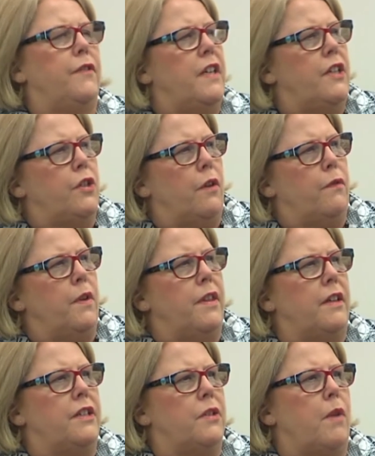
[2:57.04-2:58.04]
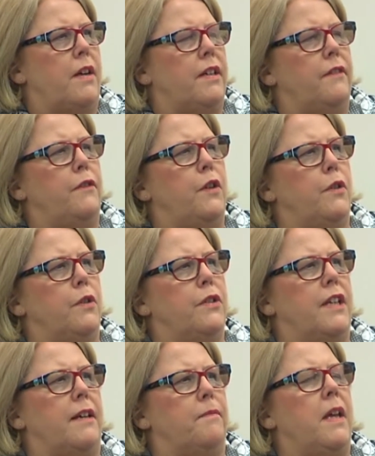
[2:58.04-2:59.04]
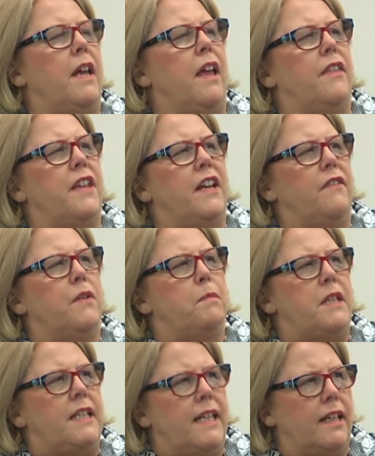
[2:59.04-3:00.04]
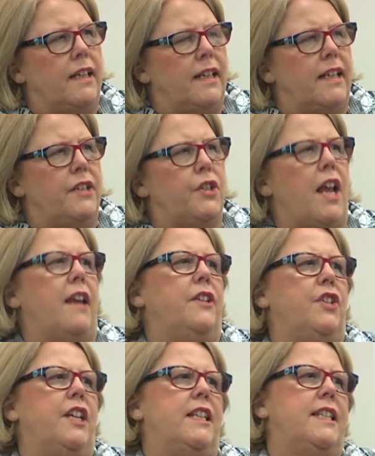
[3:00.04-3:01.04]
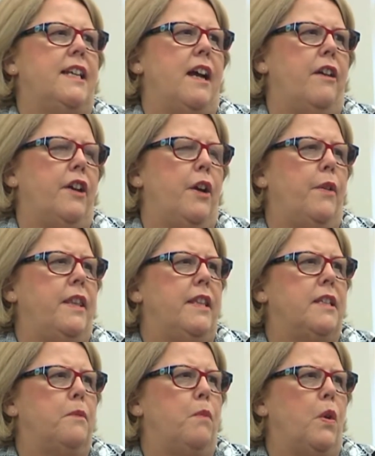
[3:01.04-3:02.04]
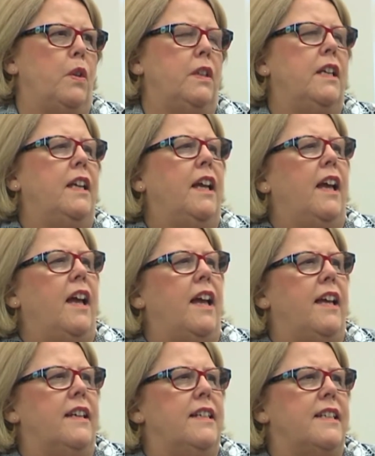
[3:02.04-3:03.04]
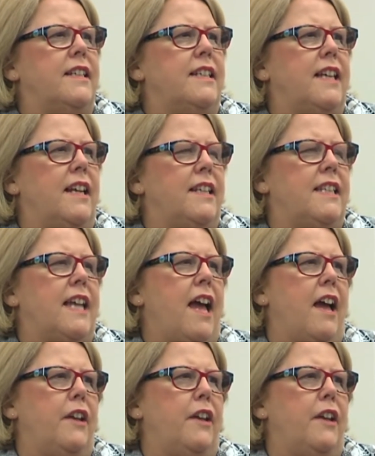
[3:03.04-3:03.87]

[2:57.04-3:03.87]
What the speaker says: finish off with, I just wondered if you could think of a particularly challenging scenario in this model and tell us how